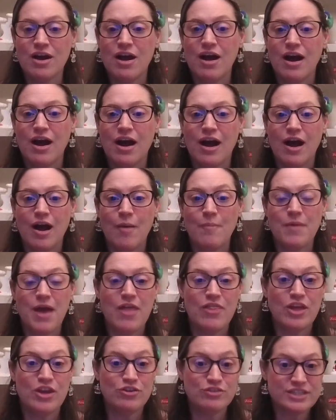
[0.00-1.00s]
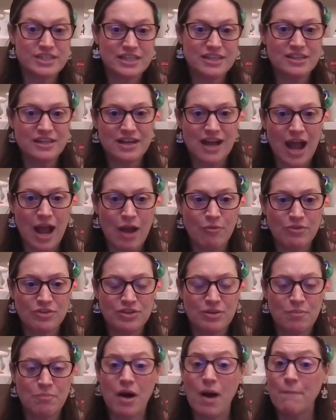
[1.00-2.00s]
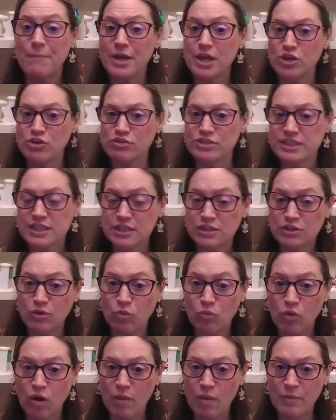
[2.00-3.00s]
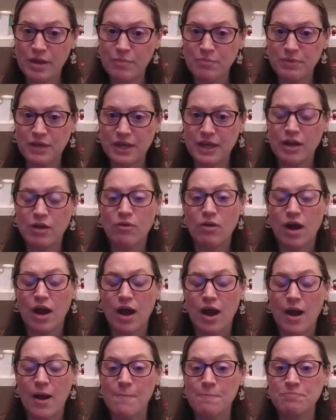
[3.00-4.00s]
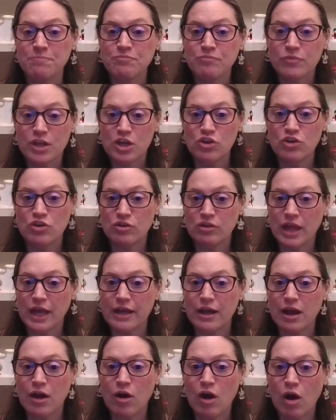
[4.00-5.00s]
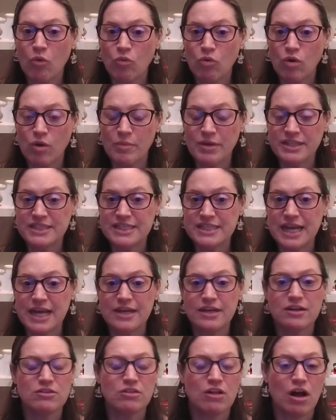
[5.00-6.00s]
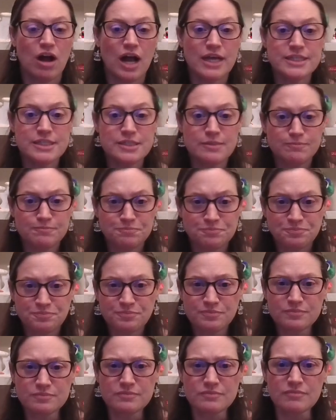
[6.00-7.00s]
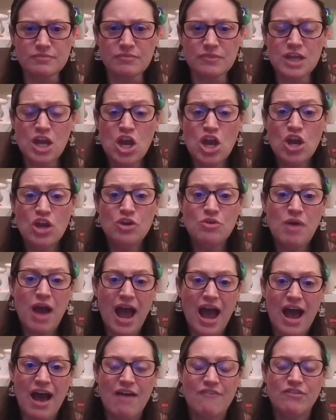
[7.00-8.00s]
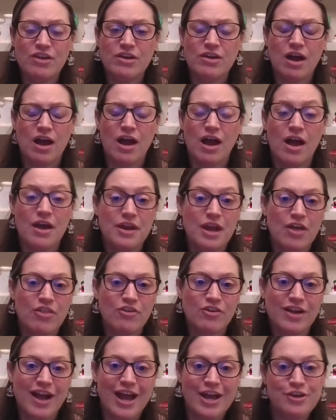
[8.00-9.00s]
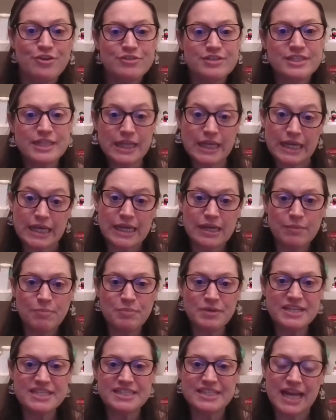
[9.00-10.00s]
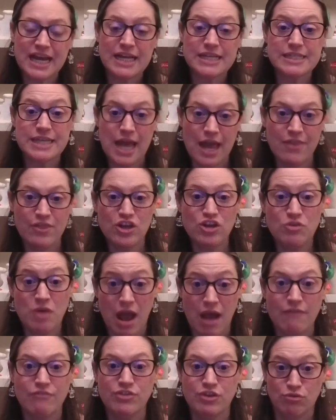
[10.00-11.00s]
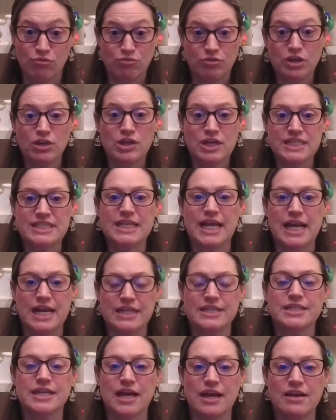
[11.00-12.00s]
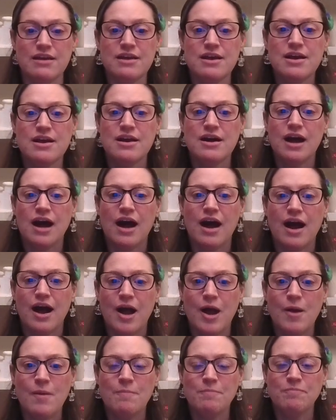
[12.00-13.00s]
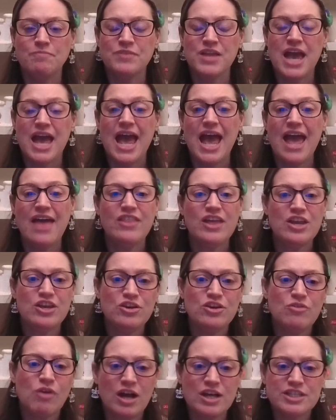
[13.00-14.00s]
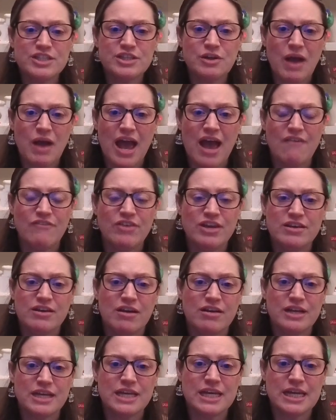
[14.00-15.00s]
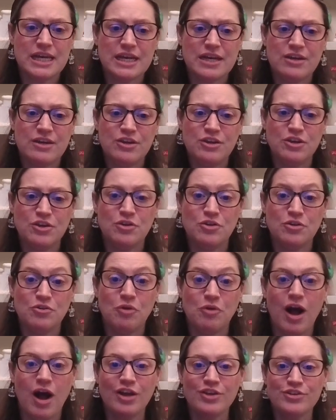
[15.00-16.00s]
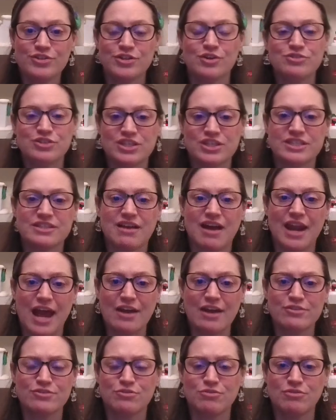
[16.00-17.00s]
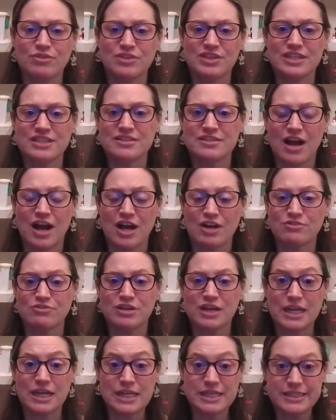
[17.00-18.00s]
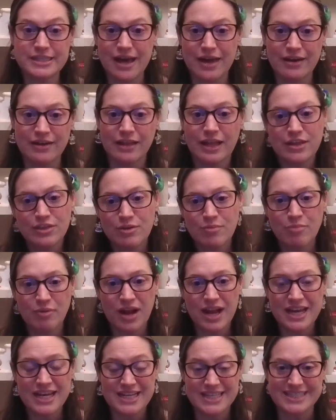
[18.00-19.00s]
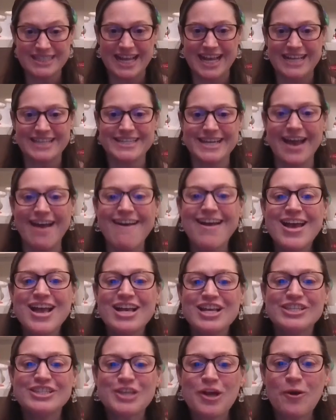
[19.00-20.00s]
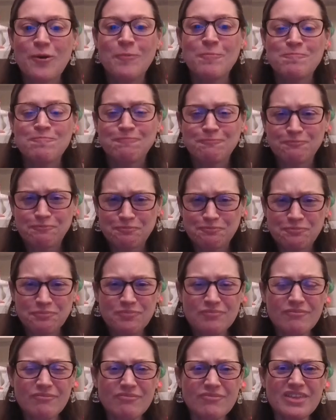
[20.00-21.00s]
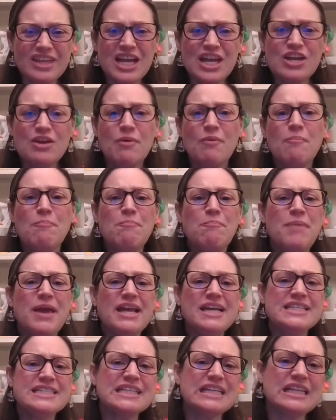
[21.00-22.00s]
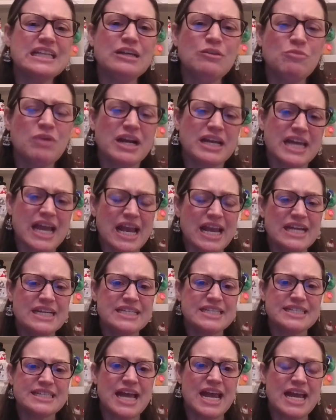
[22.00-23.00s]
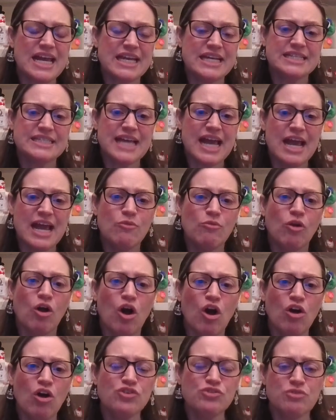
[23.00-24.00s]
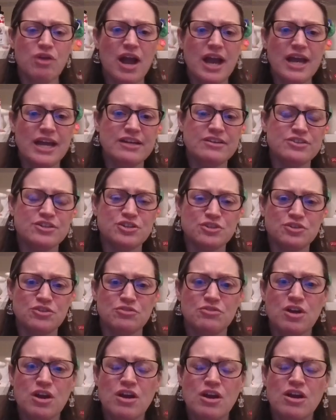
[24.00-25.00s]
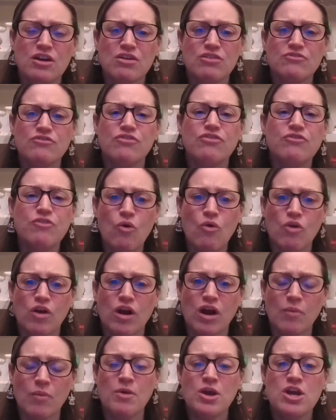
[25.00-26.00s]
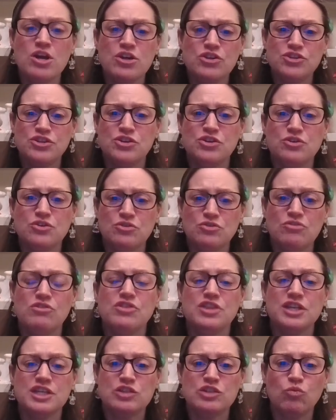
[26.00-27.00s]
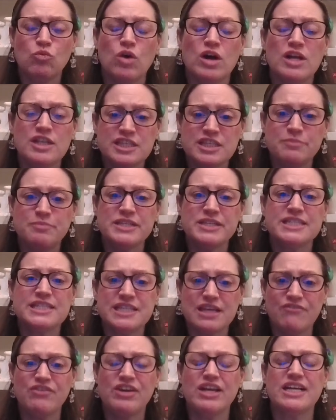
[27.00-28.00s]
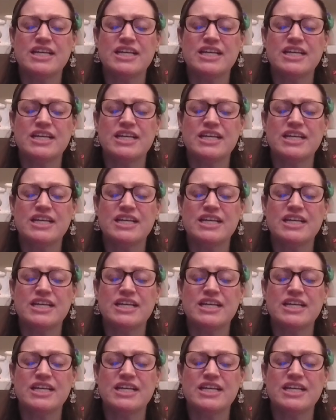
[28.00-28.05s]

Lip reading: and then you see the guy with the puppet. You see the woman being, like a woman Santa Claus. You have another guy who's like hippie Santa, and then you have the real Santa. And then you also have a young kid who also just got out of school with his doctorate, and he's kind of like the brainy Santa. So basically what Kate is saying is, hey, we're all trying to conform to this one specific